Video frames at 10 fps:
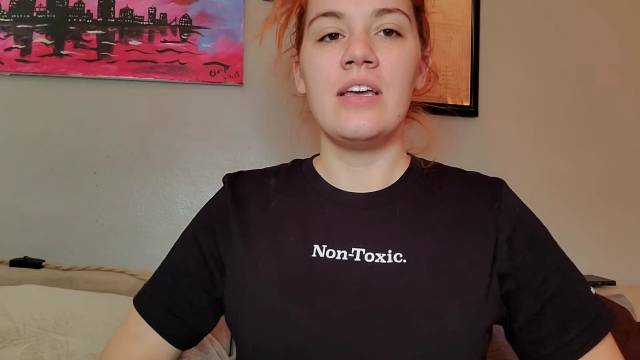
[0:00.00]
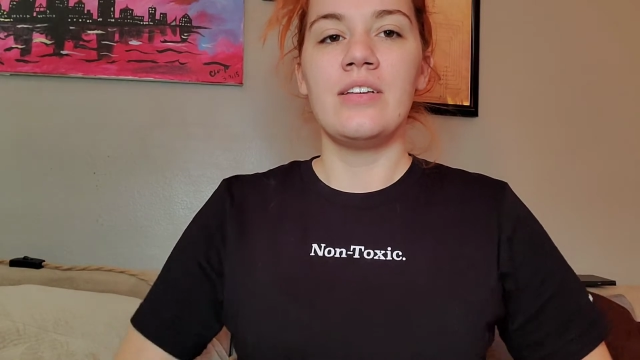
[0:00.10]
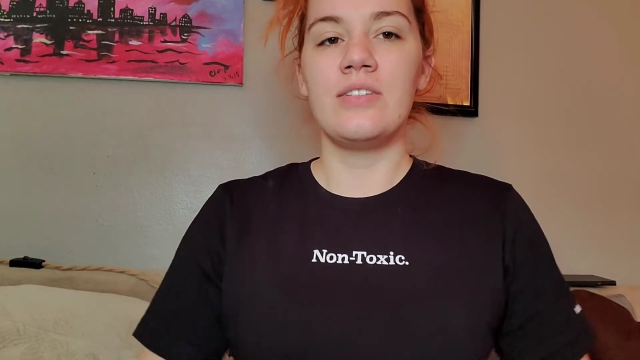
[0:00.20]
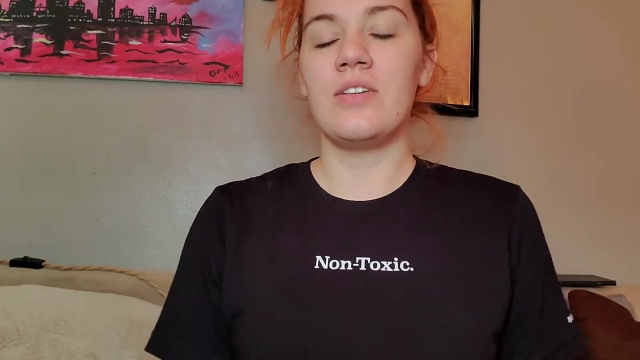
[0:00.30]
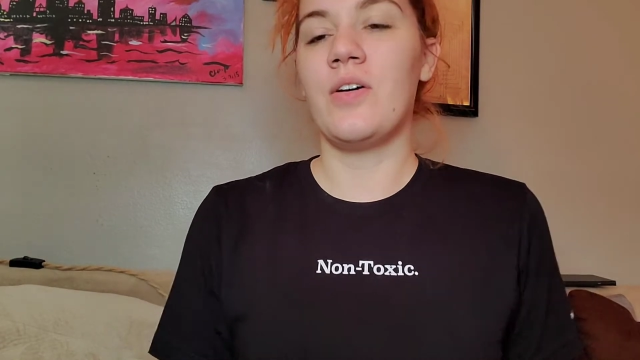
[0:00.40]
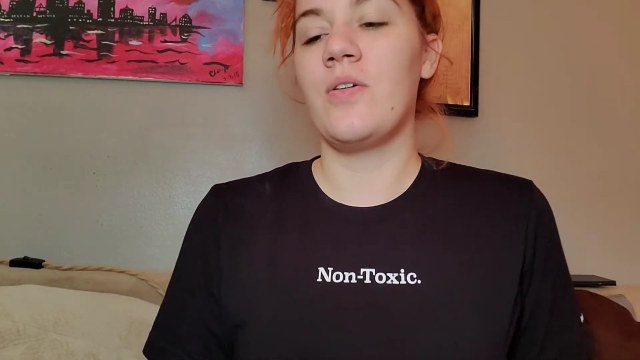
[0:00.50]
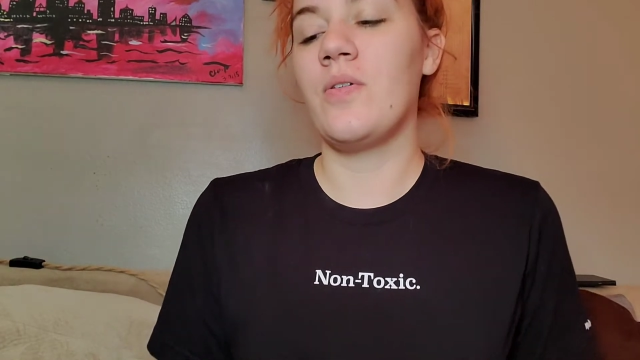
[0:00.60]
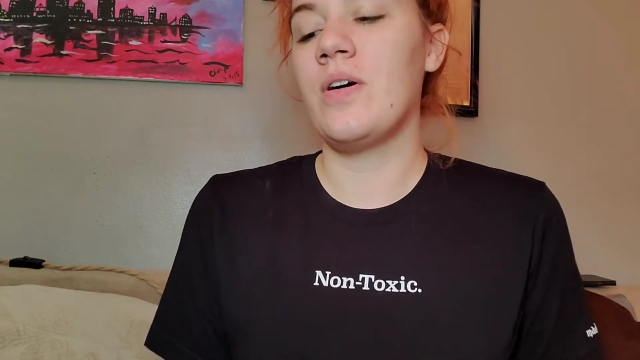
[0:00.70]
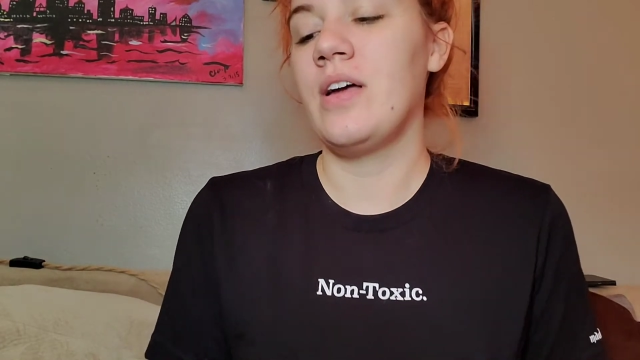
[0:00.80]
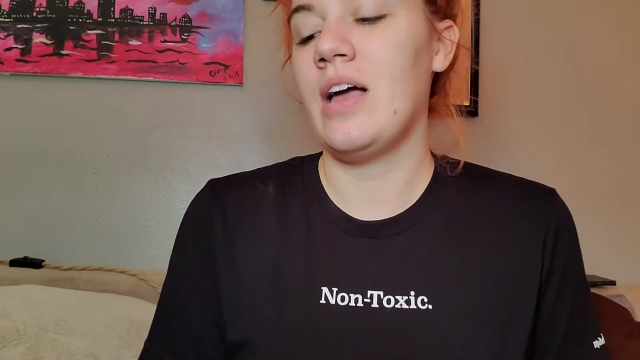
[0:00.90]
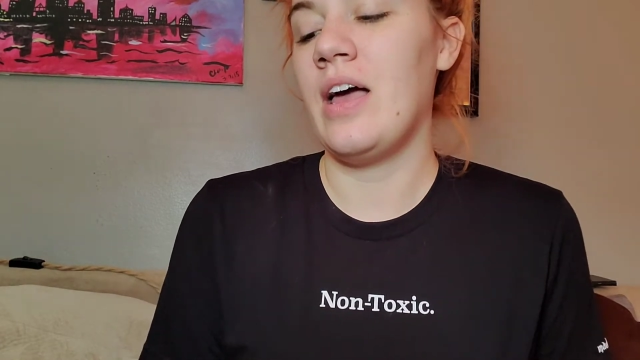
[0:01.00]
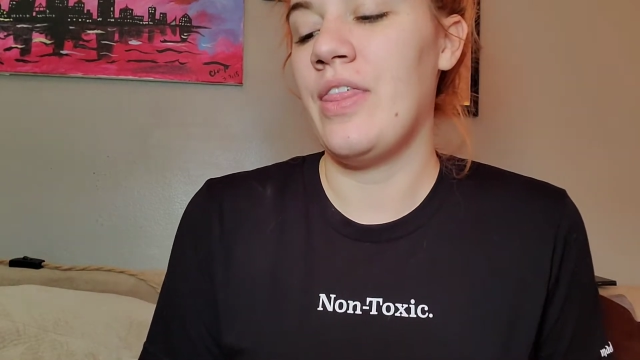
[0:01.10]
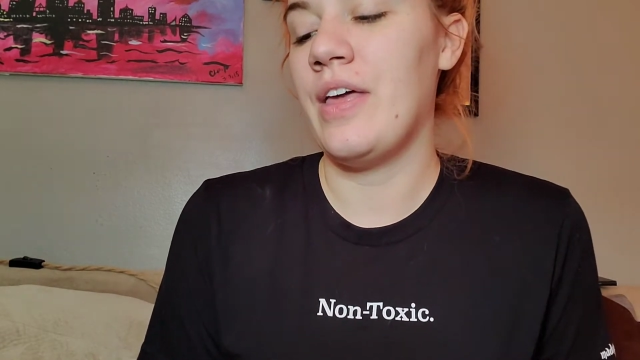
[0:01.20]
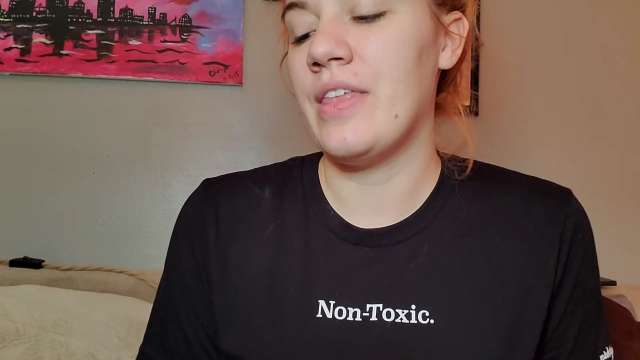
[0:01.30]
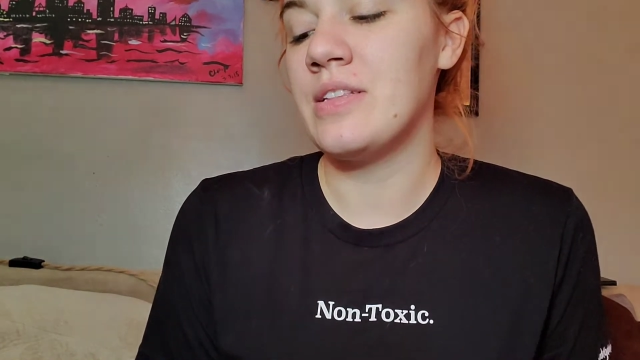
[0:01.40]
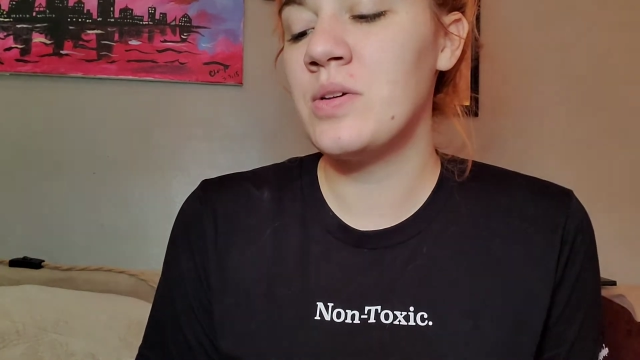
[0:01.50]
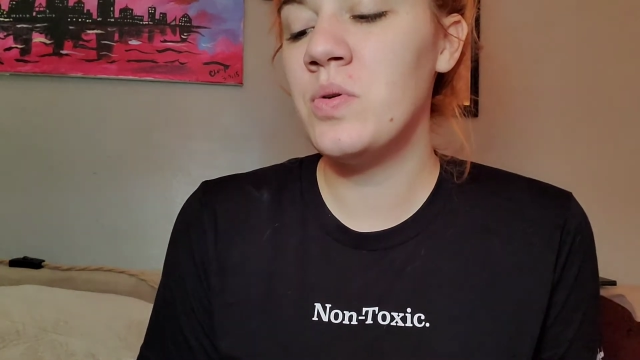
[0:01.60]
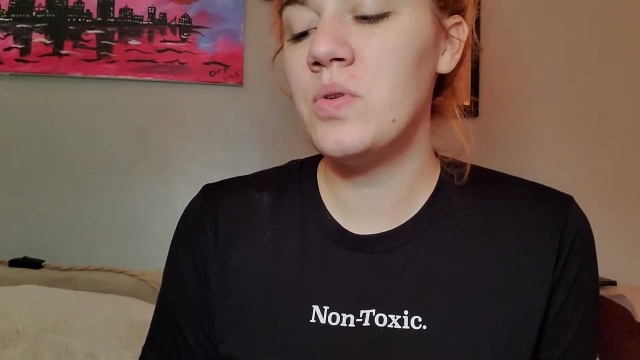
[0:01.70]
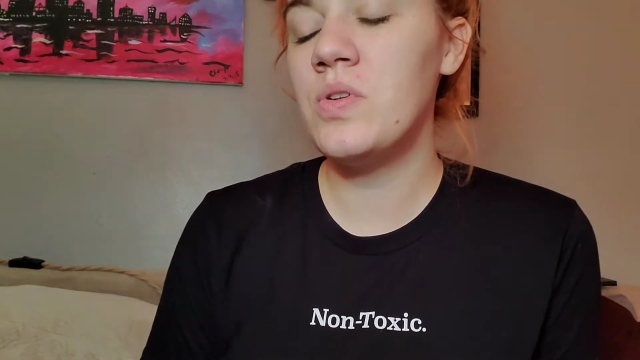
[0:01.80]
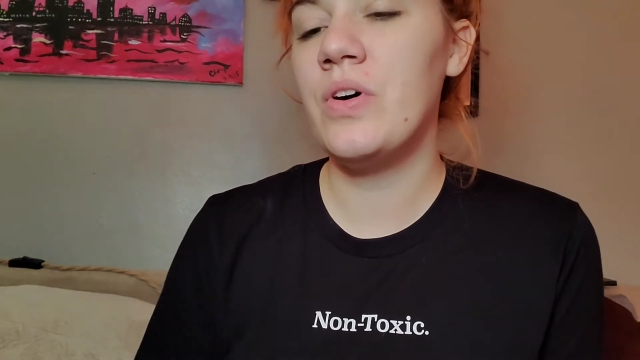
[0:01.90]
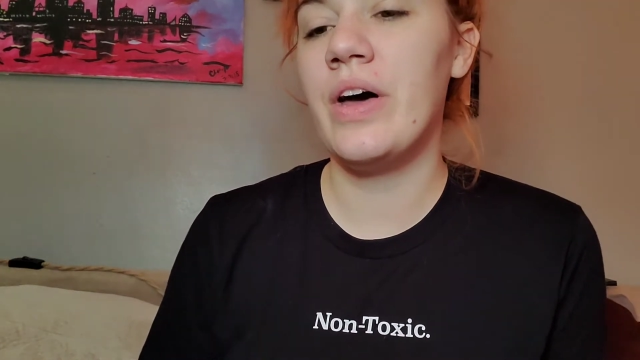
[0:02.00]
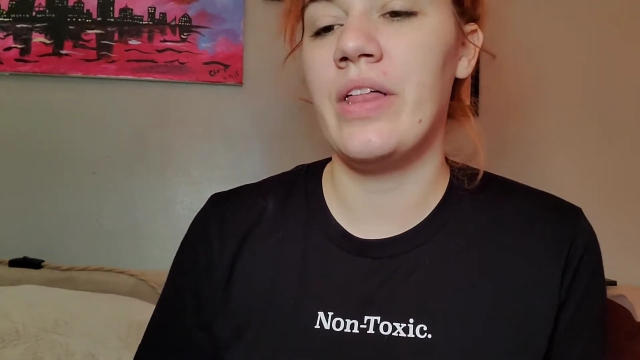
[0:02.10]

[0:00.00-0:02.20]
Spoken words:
so I think that's cool.